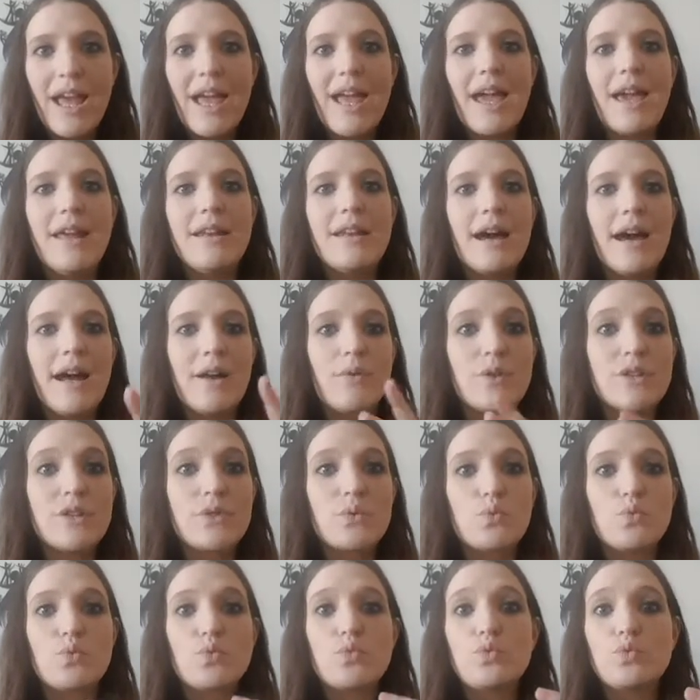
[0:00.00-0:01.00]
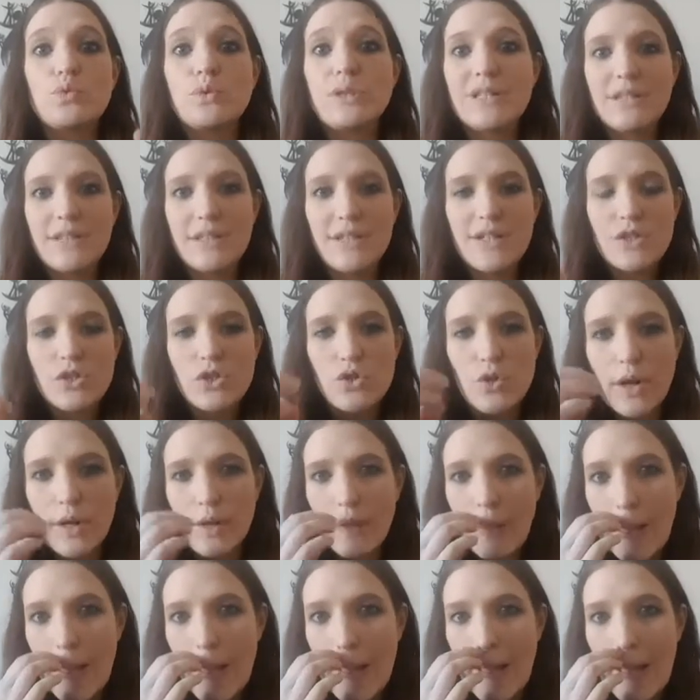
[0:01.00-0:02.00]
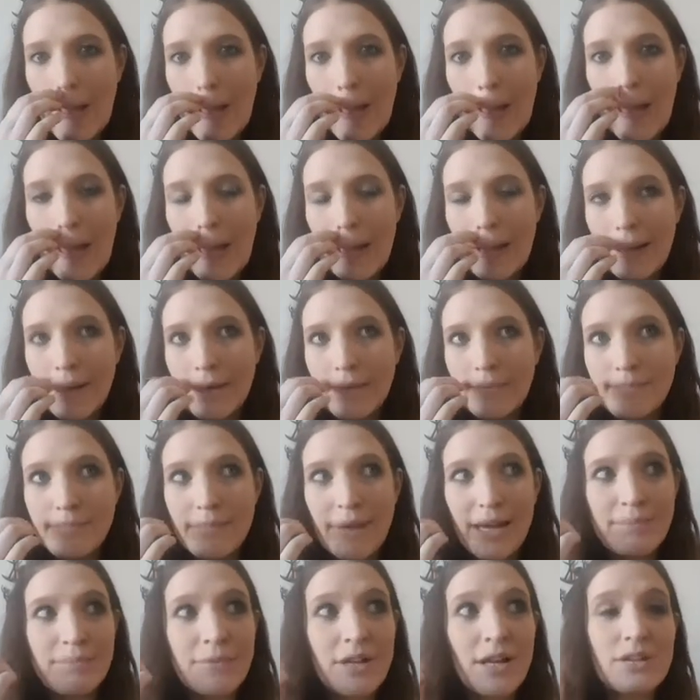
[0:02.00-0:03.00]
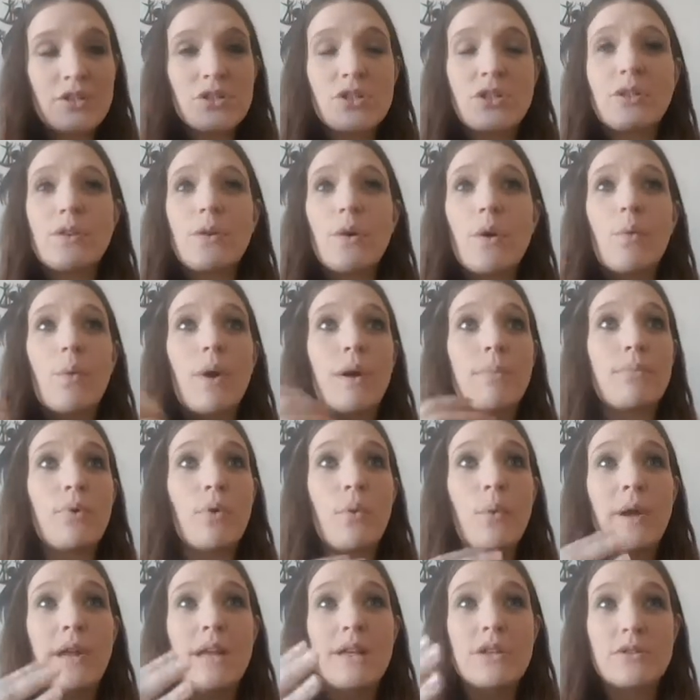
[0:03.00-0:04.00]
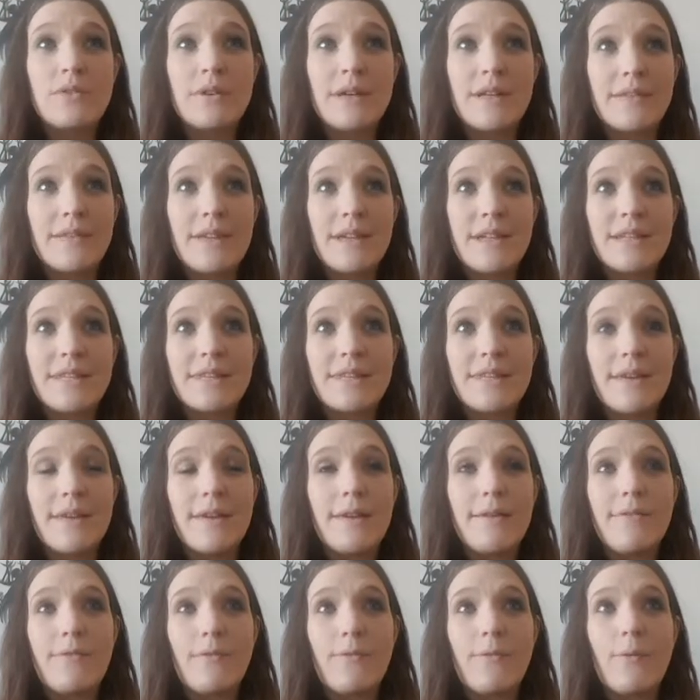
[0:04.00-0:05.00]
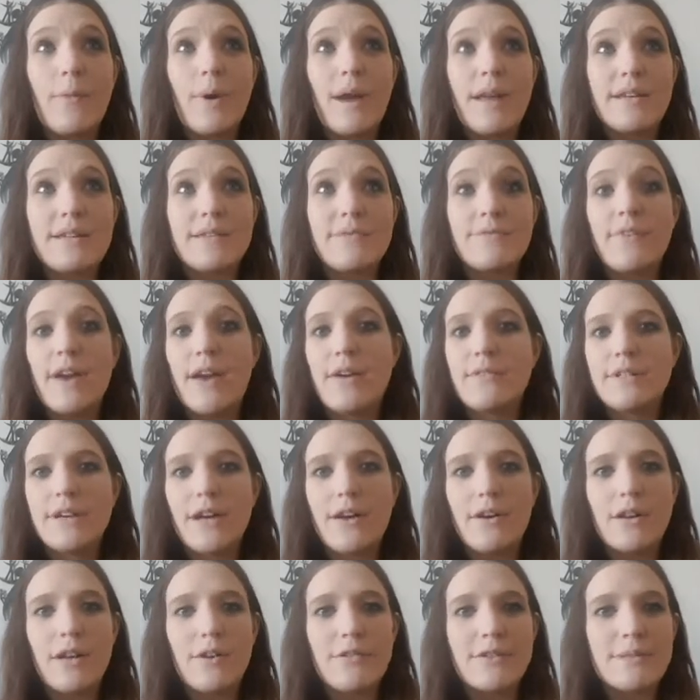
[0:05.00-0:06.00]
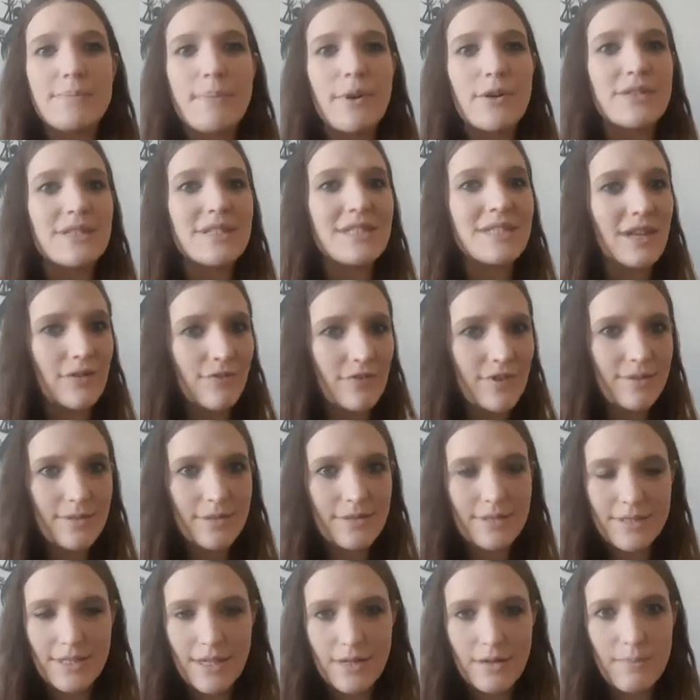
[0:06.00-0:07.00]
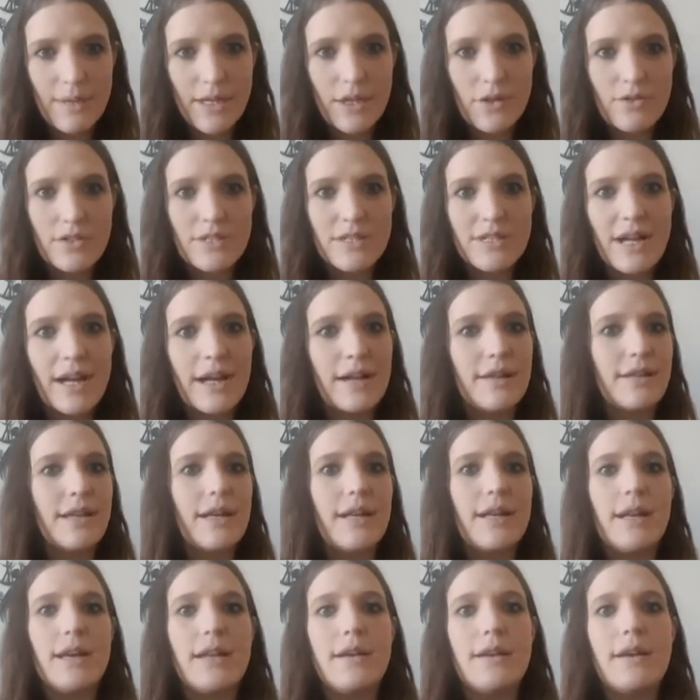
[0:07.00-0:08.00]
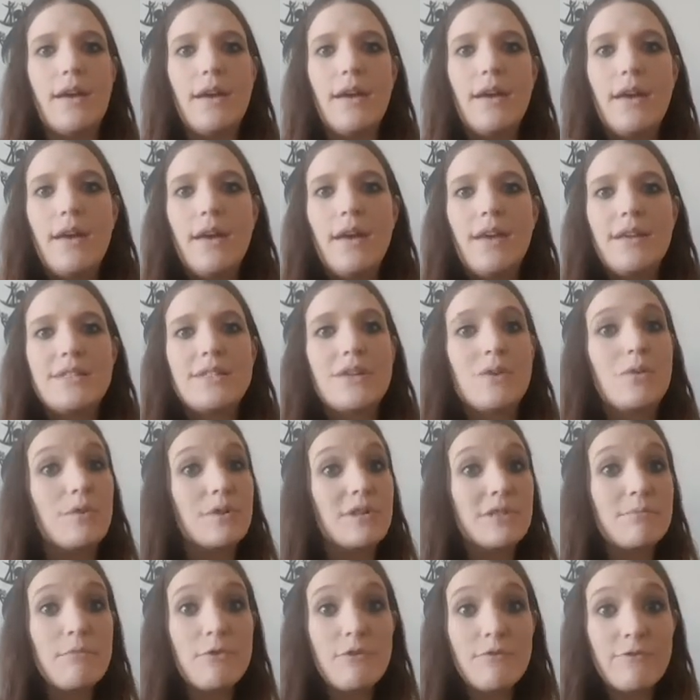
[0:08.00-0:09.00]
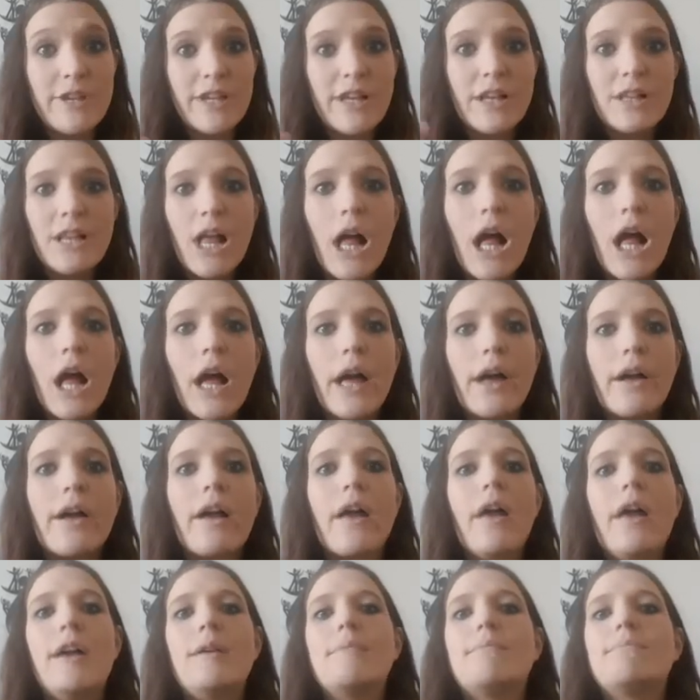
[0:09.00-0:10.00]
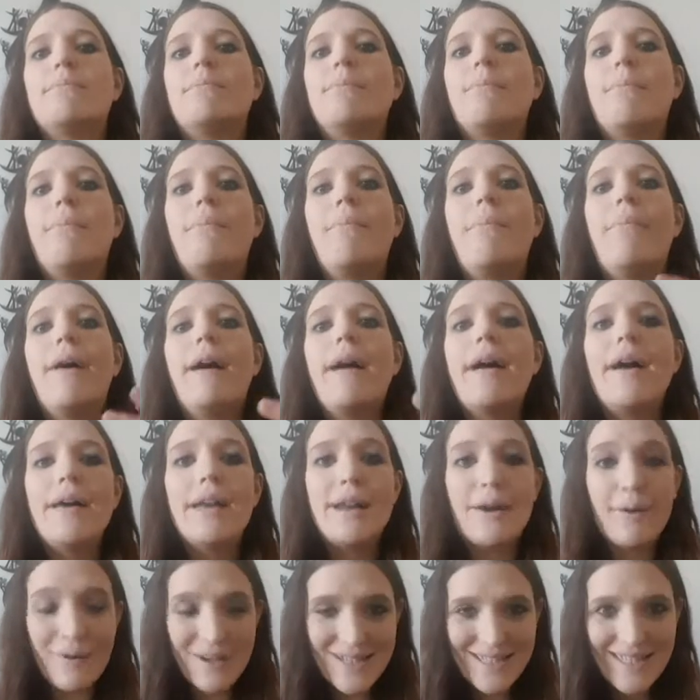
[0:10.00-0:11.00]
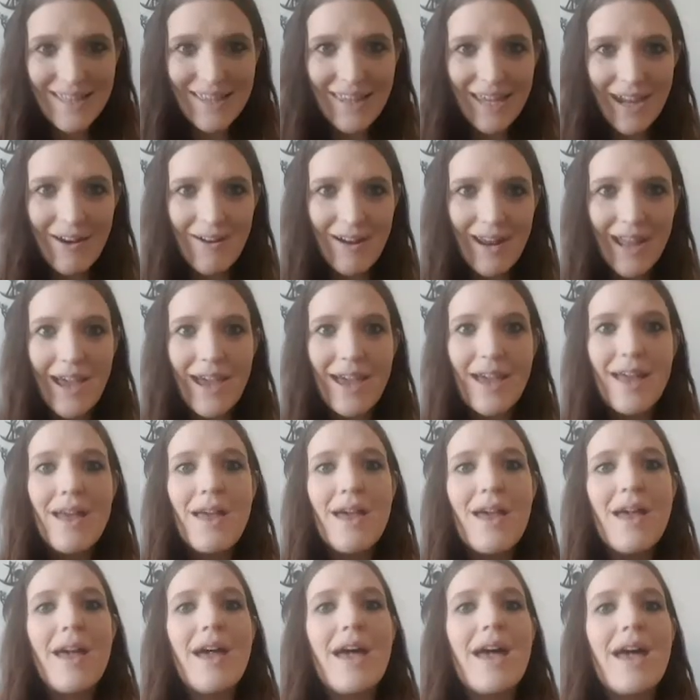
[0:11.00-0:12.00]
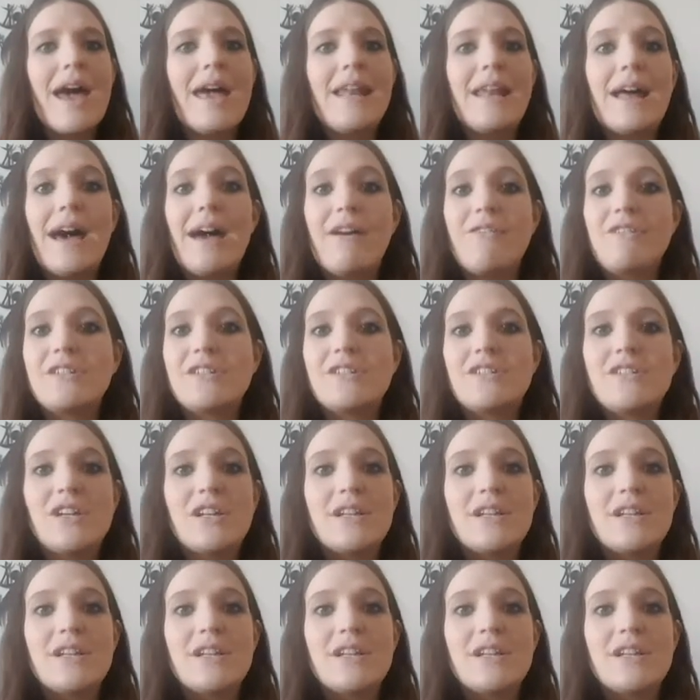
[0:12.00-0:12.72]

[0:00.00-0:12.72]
and I was really struggling. And I'm not sure at what point during this they went and found out I was about 7 centimeters dilated. So I was moving along, but I wasn't there yet. And I was